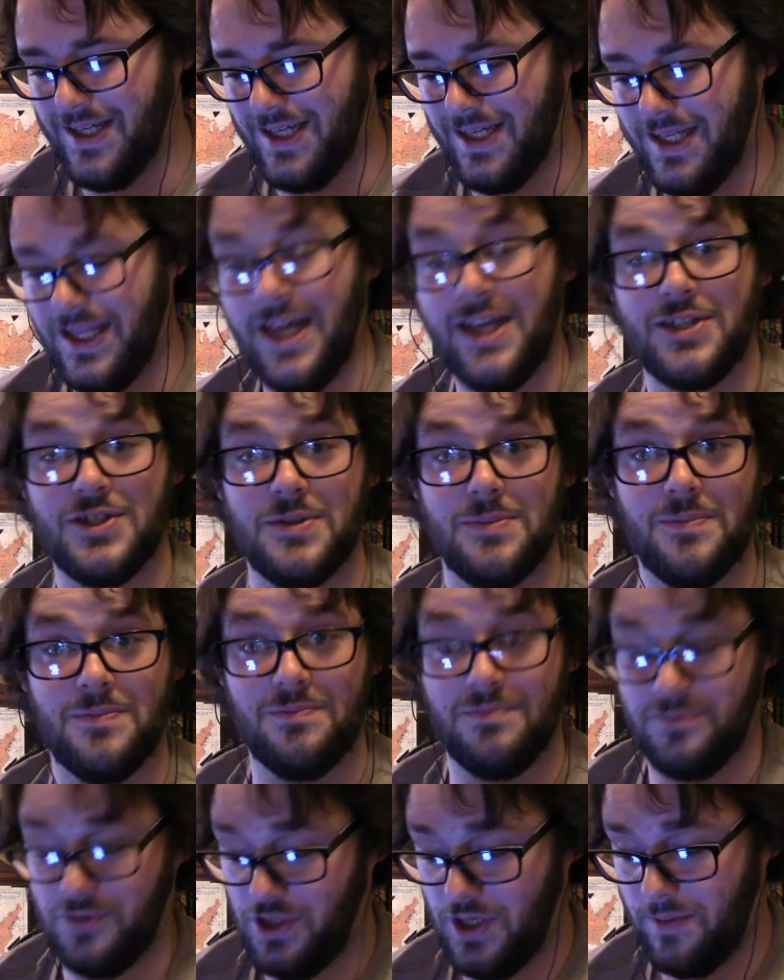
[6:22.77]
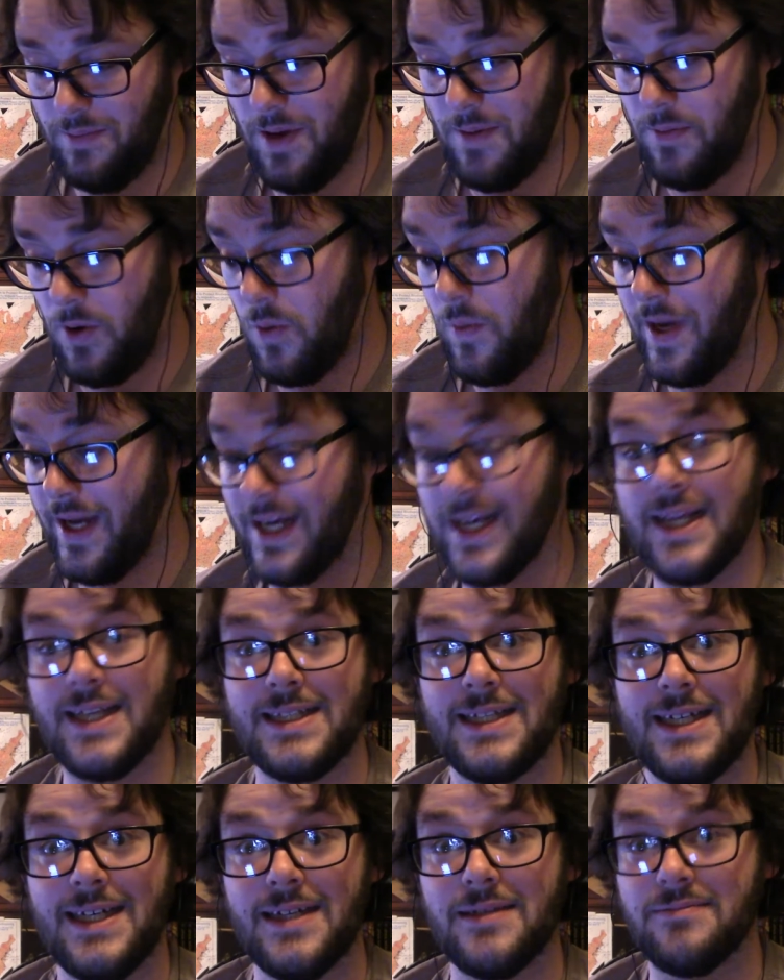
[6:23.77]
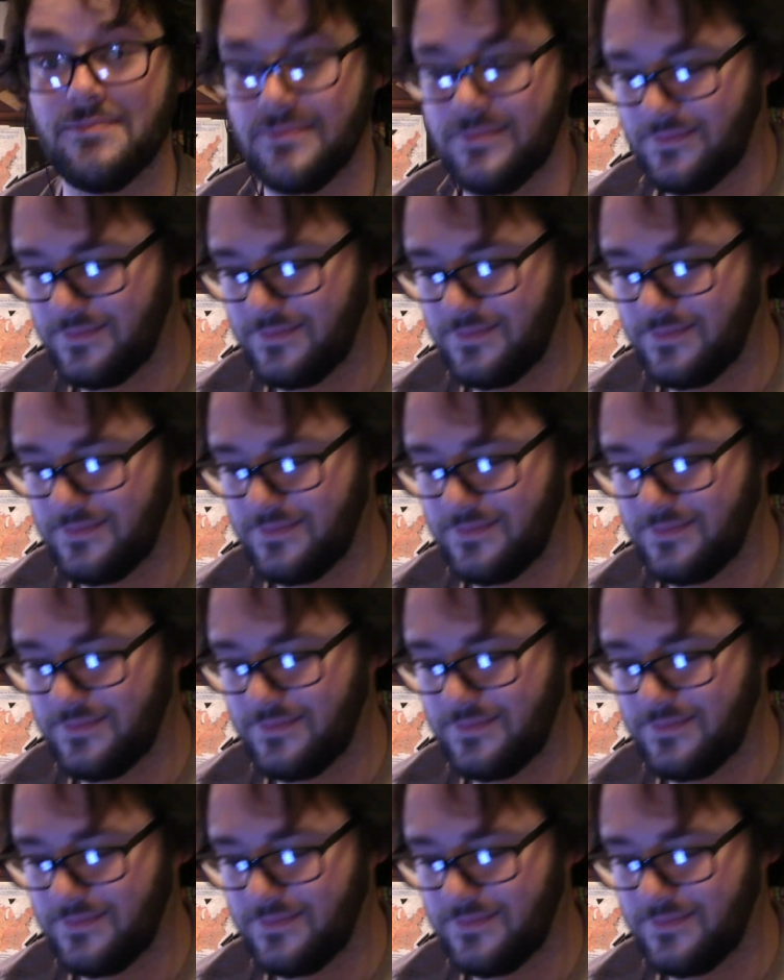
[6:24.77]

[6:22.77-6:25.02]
That should shut them up. Oh, wait, it did.